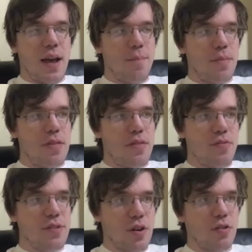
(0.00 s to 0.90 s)
And there
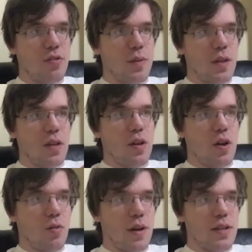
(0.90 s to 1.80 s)
is going to be
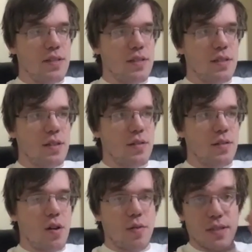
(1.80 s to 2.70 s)
always around
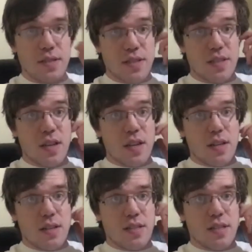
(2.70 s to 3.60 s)

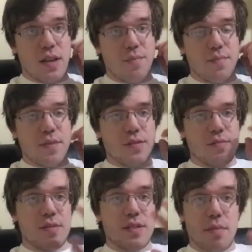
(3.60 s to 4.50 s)

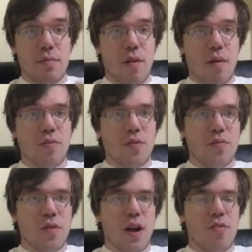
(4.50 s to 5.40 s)

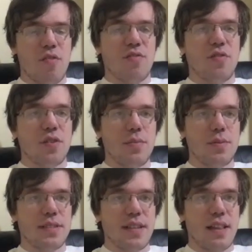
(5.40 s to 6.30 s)

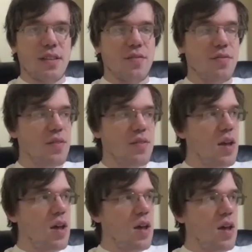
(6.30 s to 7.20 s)
40%
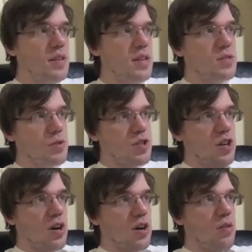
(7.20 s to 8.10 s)
of needs which
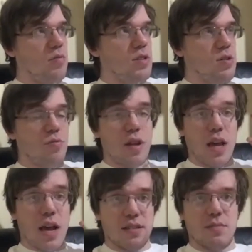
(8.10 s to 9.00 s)
are really
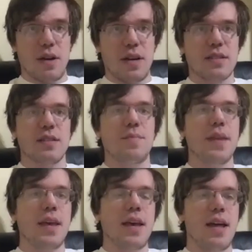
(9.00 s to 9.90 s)
customized.
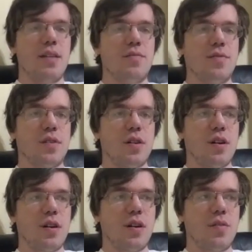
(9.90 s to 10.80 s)
And
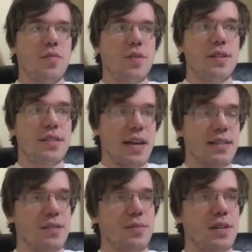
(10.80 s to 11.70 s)
for these
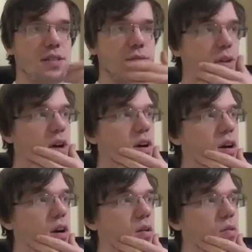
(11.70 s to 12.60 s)
customers, we
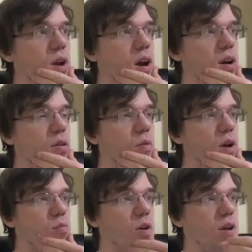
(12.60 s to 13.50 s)
are
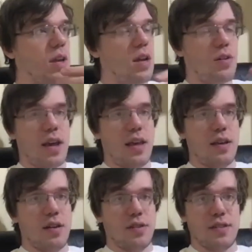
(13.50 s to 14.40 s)
working on
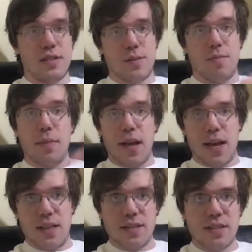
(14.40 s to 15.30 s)
a system of
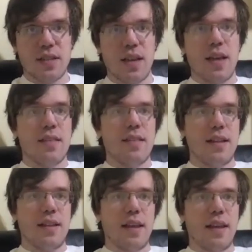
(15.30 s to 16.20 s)
plugins
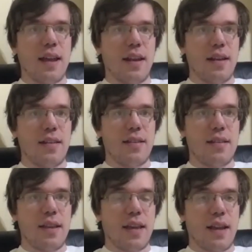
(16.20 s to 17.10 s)
that they can
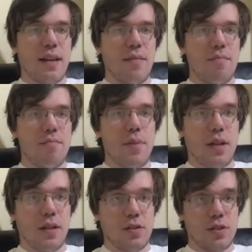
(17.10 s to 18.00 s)

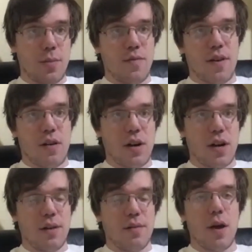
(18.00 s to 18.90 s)
build on top of
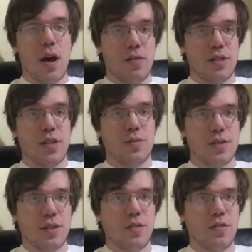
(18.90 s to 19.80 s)
our software
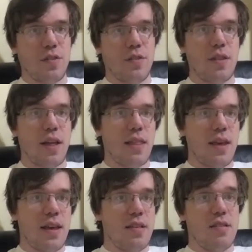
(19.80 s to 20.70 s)
solution, that
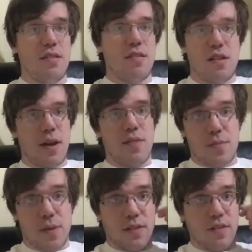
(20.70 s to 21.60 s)
their
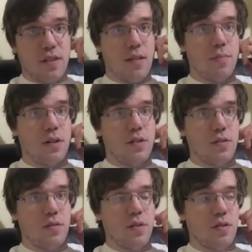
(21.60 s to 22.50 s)
bioinformatician can build
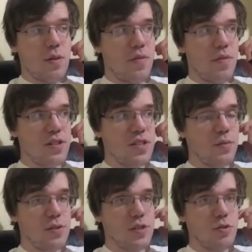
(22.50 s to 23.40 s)
on top of our
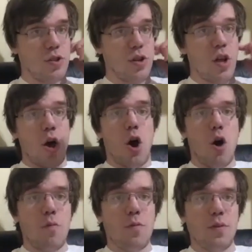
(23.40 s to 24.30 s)
software solution,
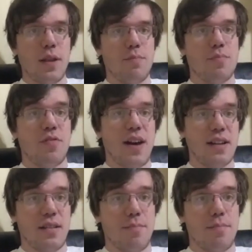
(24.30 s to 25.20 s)
hopefully
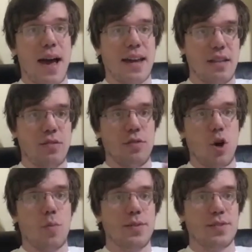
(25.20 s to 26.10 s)
provide it back into the
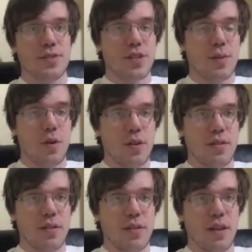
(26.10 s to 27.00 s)
open source
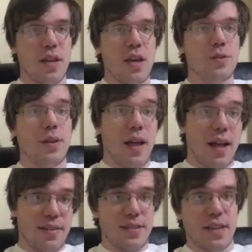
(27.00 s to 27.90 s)
community so that
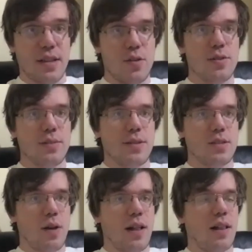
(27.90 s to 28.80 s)
others can use them
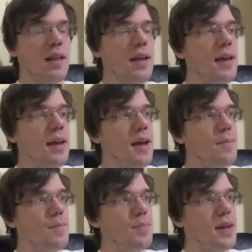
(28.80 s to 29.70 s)
as well.
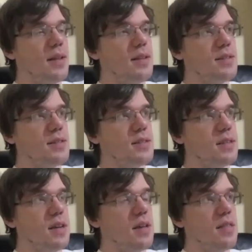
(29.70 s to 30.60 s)
And this
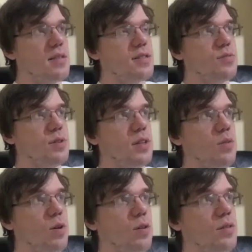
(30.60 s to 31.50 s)
is really
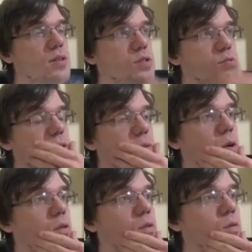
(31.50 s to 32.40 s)

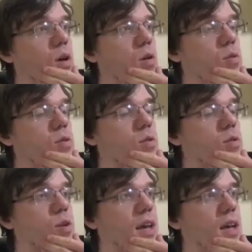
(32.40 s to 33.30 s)
what's
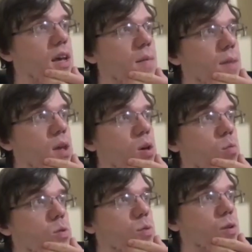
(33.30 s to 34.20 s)
working
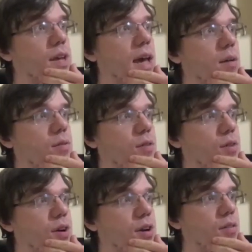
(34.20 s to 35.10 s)
out
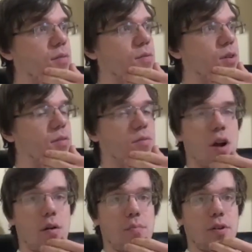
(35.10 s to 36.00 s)
for
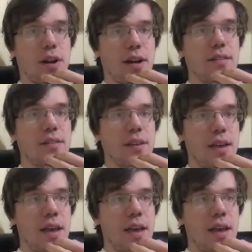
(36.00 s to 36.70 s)
our product.